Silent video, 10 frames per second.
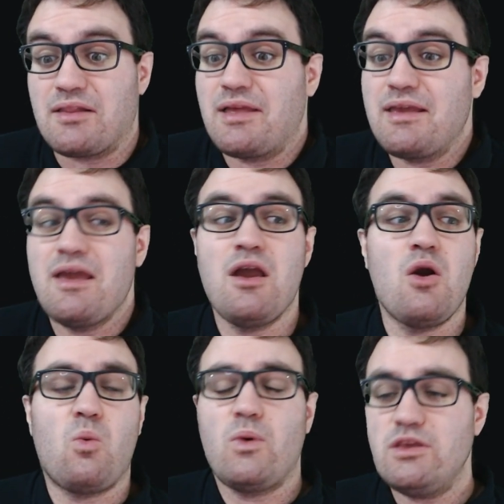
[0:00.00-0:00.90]
Like
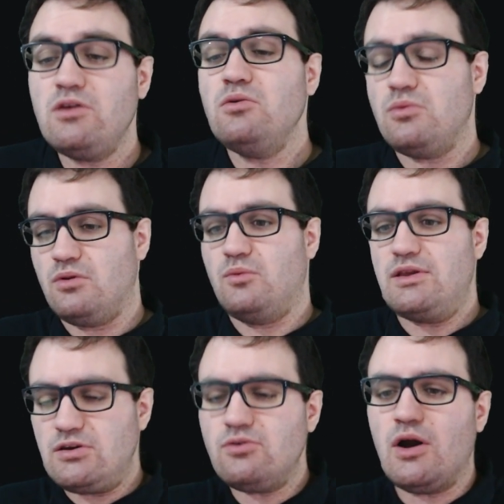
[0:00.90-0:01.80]
when you
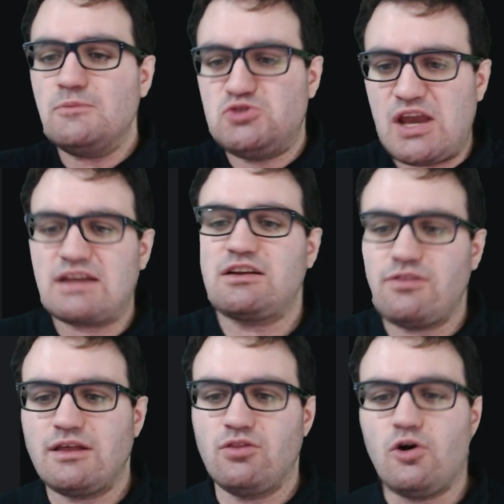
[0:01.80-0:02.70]

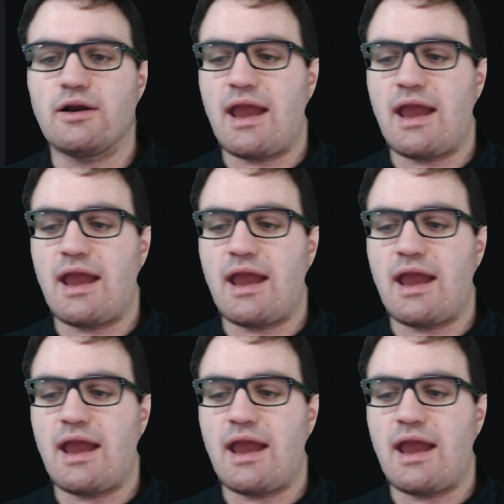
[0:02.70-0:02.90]
objectively look